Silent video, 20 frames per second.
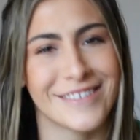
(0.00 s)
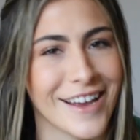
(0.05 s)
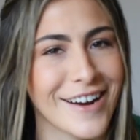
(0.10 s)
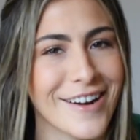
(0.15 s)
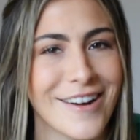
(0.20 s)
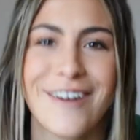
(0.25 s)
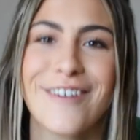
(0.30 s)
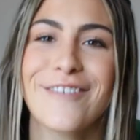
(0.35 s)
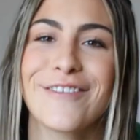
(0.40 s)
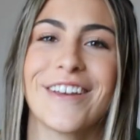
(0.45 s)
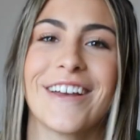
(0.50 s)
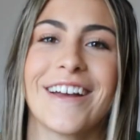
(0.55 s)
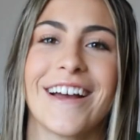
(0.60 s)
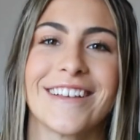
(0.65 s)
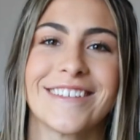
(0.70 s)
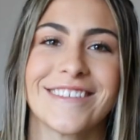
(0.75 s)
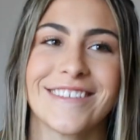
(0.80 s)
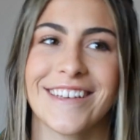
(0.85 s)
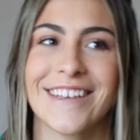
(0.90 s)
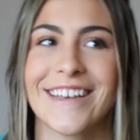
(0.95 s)
I don't know if you
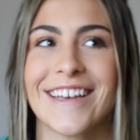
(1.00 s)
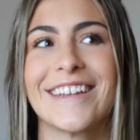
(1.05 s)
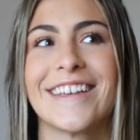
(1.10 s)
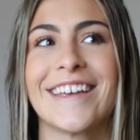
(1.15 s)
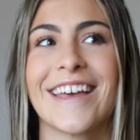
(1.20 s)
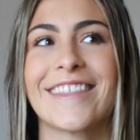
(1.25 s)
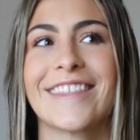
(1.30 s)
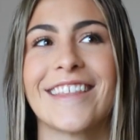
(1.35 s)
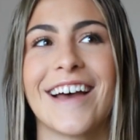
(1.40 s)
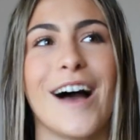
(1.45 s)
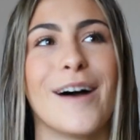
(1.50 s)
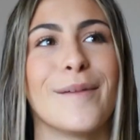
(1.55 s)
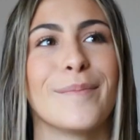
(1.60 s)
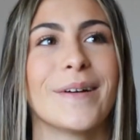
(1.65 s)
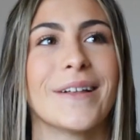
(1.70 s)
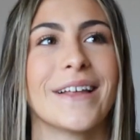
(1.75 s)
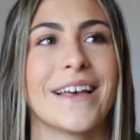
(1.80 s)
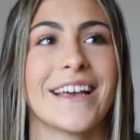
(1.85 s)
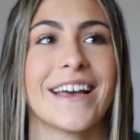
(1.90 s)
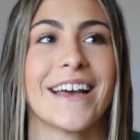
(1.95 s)
guys can get that,
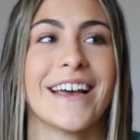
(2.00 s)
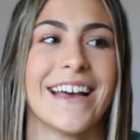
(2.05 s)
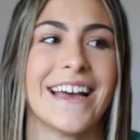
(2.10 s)
but like